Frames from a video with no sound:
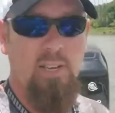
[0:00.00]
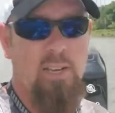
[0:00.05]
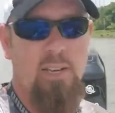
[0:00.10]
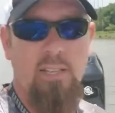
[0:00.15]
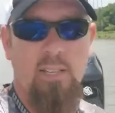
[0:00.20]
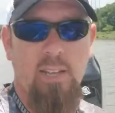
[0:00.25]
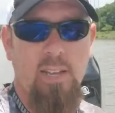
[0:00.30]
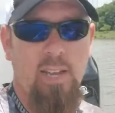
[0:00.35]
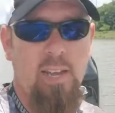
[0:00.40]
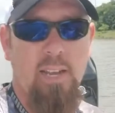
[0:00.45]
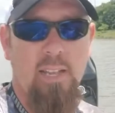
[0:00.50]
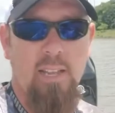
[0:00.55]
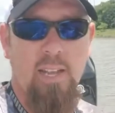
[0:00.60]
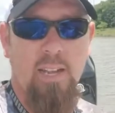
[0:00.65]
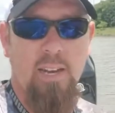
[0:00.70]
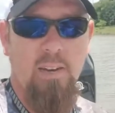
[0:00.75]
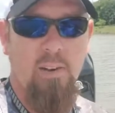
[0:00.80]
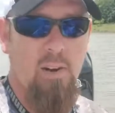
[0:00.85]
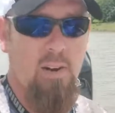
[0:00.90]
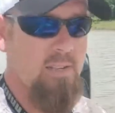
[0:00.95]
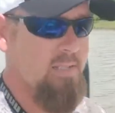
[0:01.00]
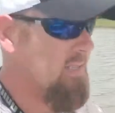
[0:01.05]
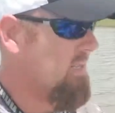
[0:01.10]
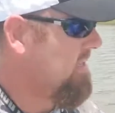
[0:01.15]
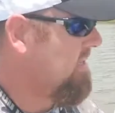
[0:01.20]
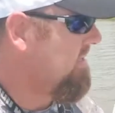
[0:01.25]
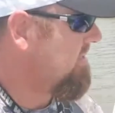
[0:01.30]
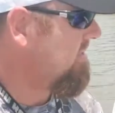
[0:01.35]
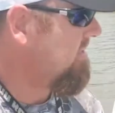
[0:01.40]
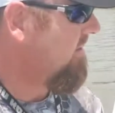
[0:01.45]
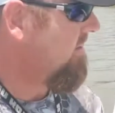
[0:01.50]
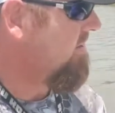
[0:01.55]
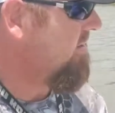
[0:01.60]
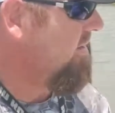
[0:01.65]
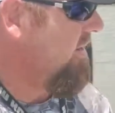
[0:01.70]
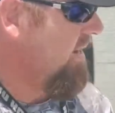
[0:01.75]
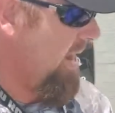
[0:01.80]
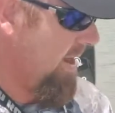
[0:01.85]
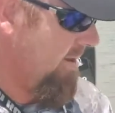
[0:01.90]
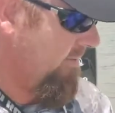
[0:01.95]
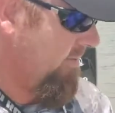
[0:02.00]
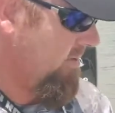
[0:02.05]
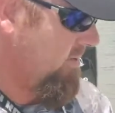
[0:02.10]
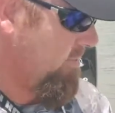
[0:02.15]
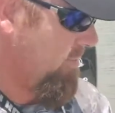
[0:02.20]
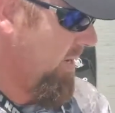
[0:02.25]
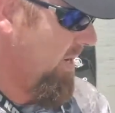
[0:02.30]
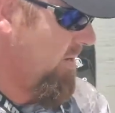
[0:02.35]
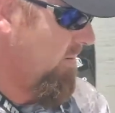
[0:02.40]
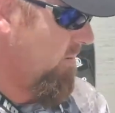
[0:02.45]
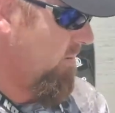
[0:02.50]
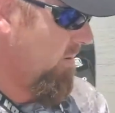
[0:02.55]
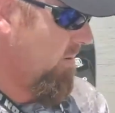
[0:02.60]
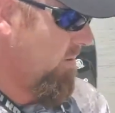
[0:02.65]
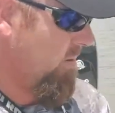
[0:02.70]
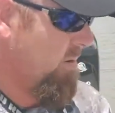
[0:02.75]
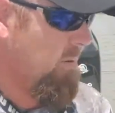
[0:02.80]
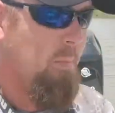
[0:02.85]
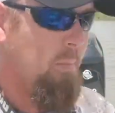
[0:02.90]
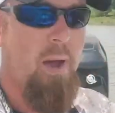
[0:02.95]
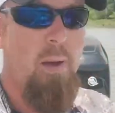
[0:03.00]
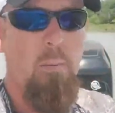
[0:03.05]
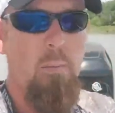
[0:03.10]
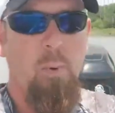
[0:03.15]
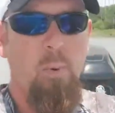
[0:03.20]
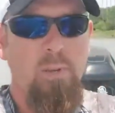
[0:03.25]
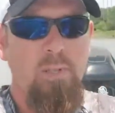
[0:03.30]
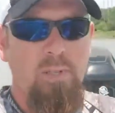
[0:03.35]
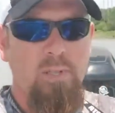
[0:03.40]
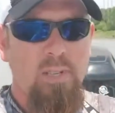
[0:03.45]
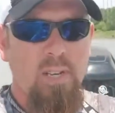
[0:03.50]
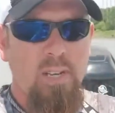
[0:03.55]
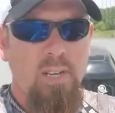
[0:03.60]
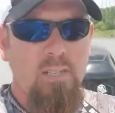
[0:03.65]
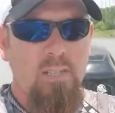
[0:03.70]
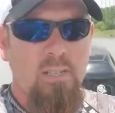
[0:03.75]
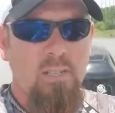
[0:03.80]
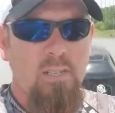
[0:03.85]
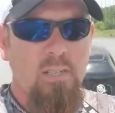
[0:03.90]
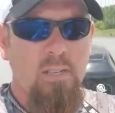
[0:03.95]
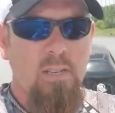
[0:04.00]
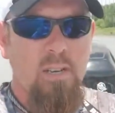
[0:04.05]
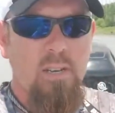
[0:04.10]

hit, they hit like crazy. So average speed, we're going about zero point 0.6.